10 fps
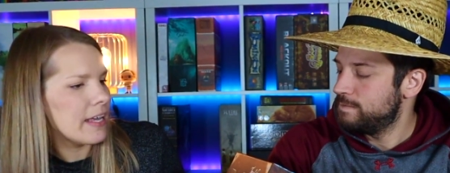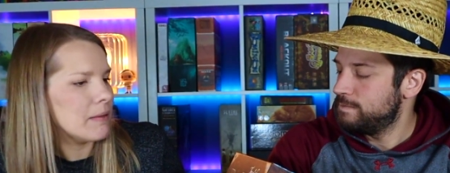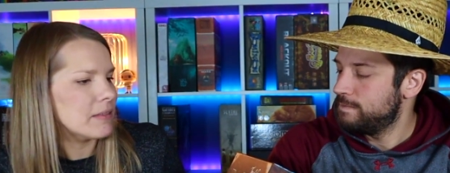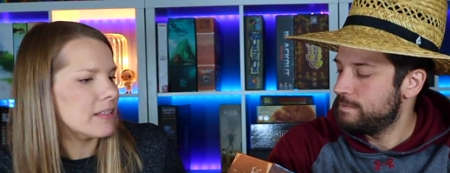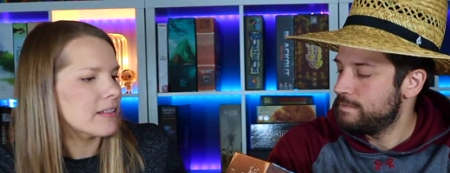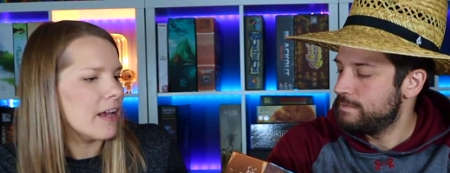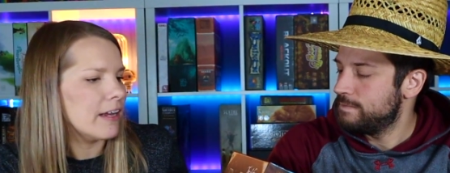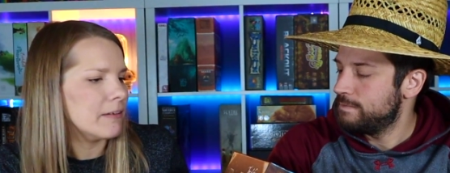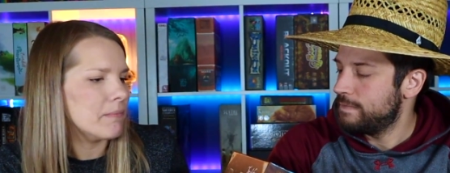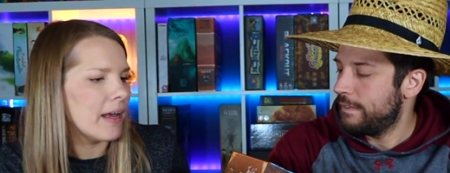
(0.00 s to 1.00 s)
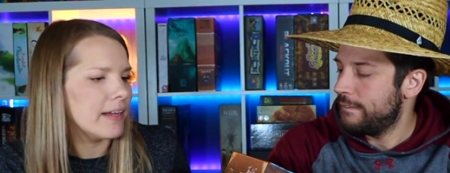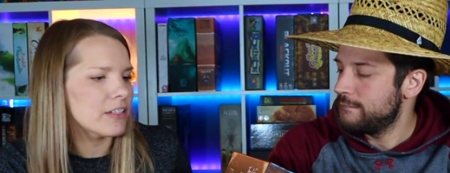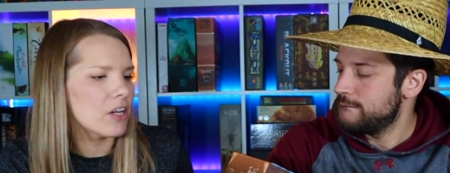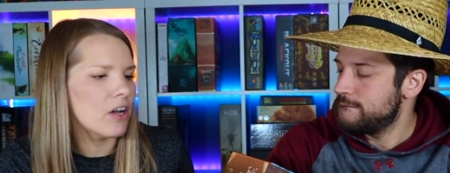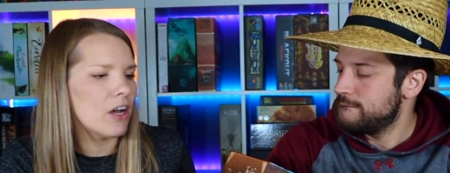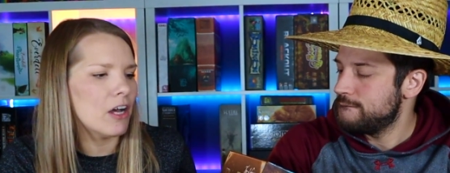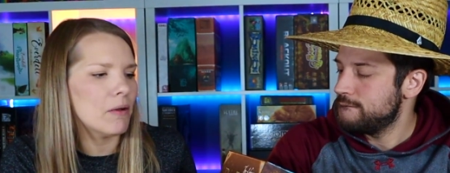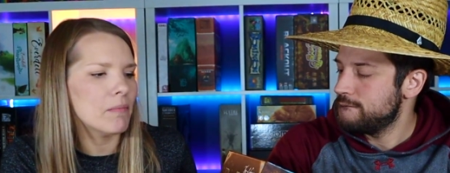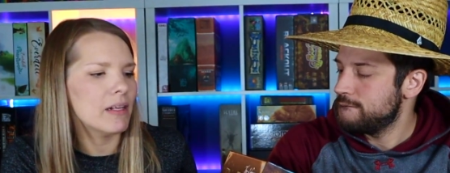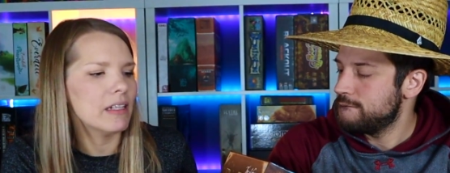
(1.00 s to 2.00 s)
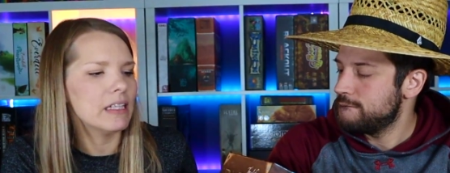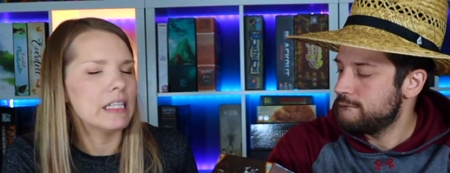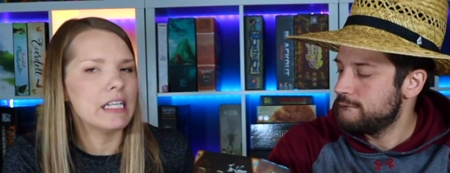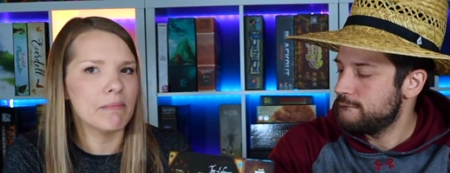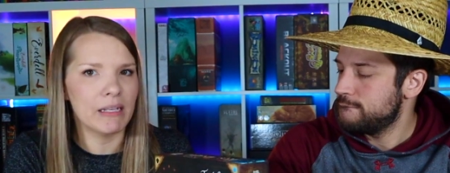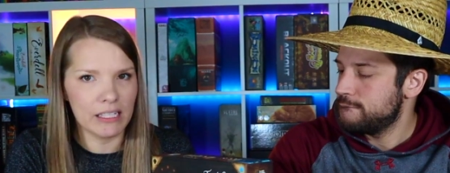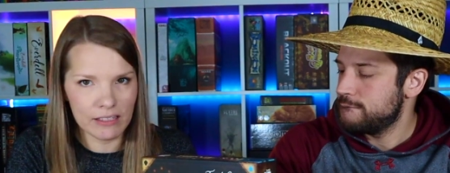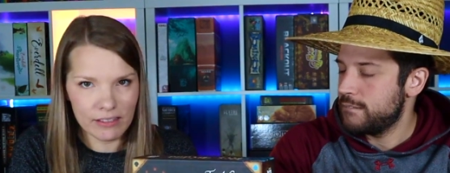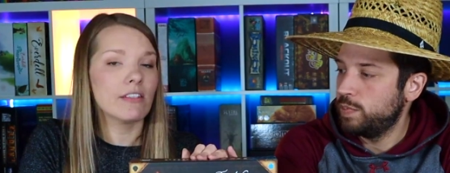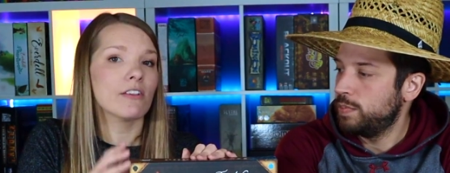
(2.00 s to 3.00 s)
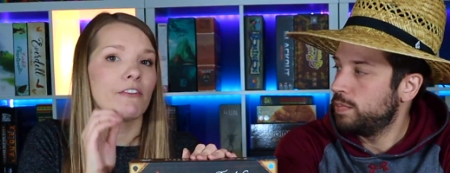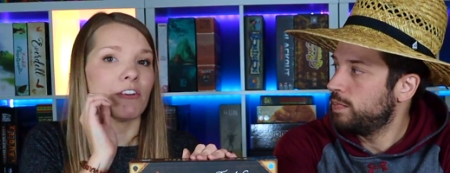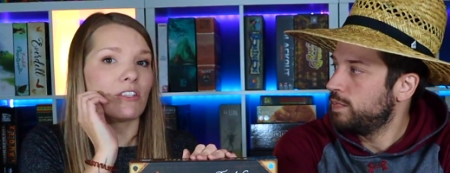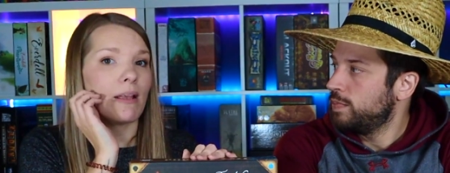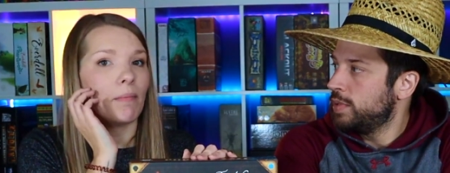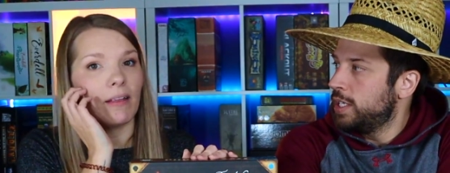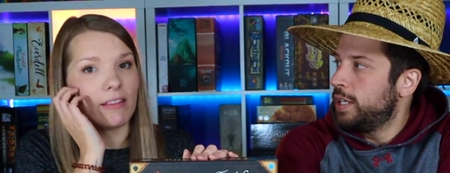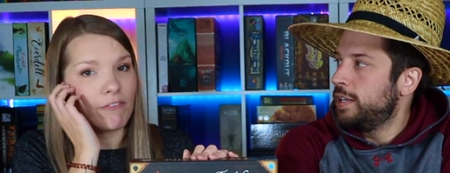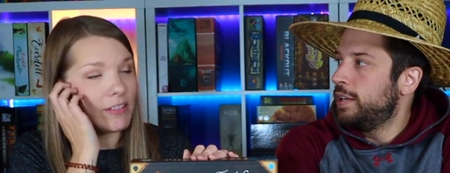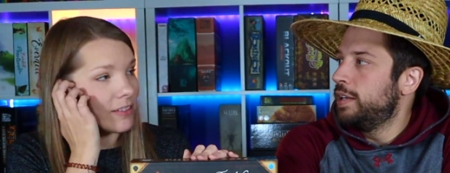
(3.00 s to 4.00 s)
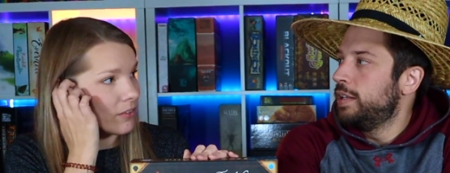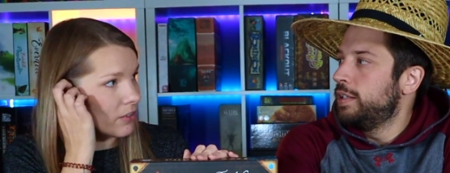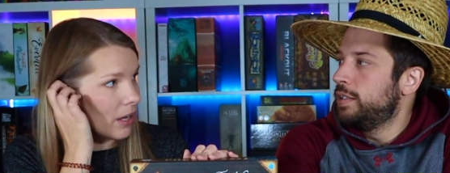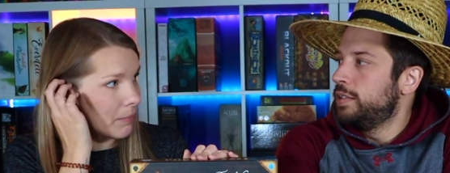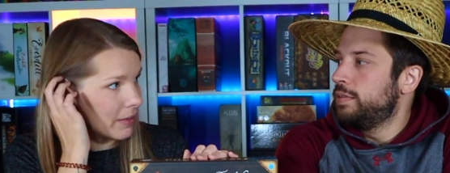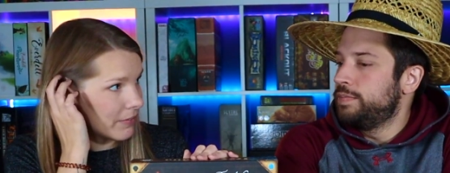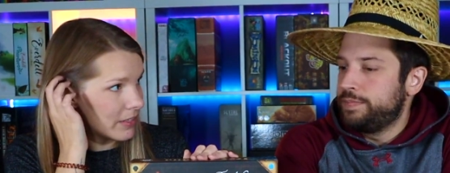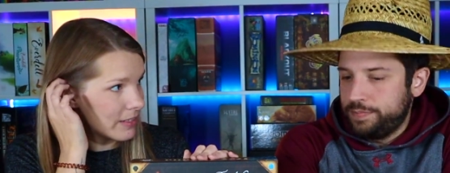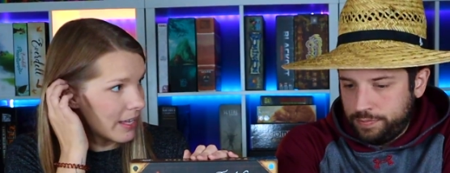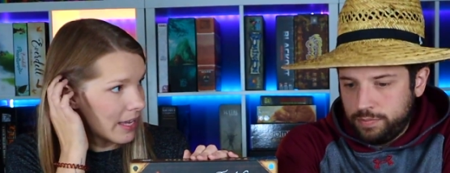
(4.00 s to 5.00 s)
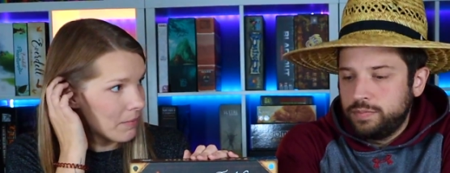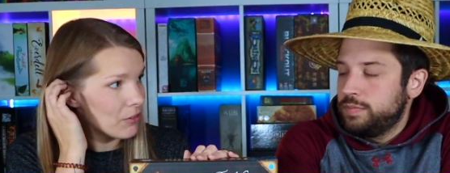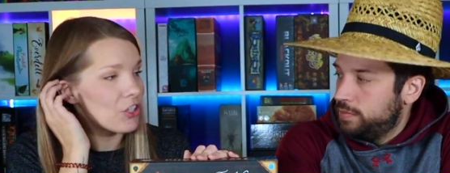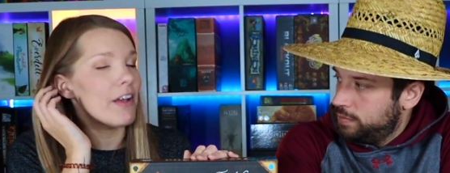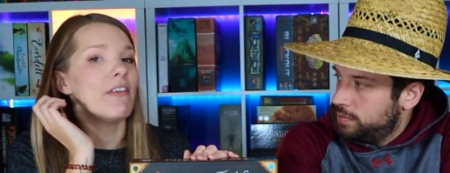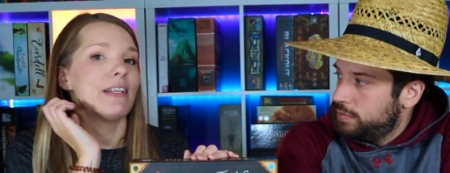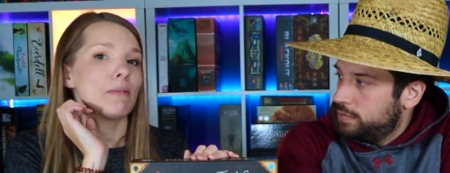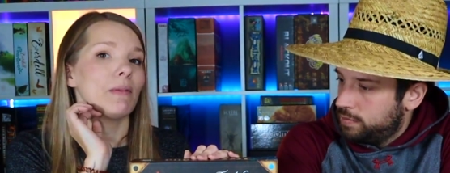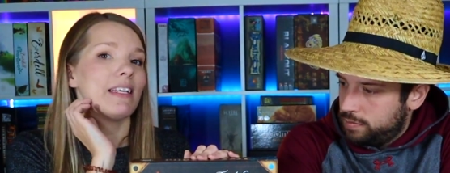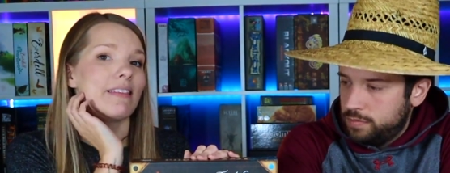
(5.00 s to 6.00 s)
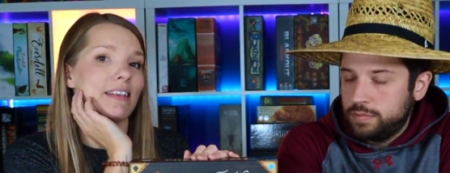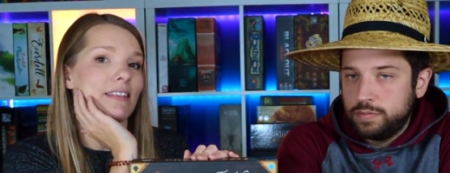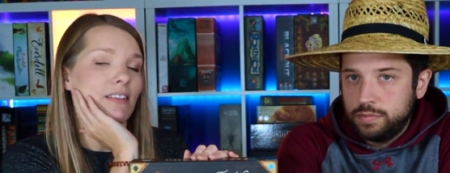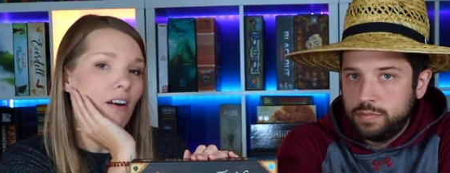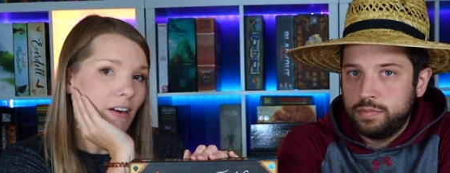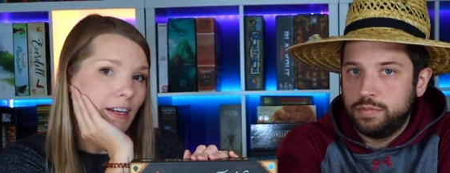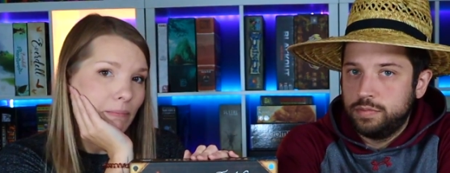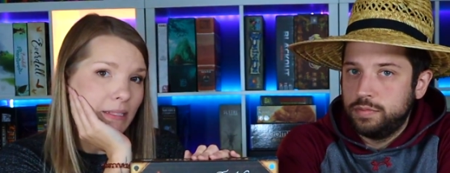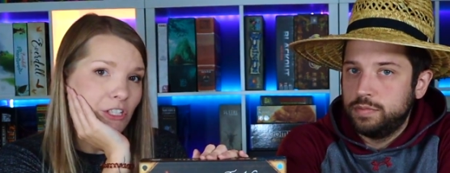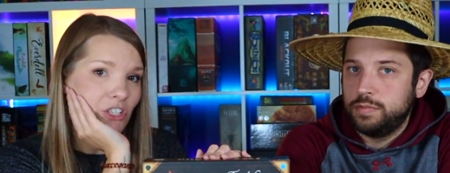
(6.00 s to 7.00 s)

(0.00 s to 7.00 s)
Speaker 1: Games, designed by Tom Lehman. This is our first time playing the physical copy of this game. Jeff has played this on B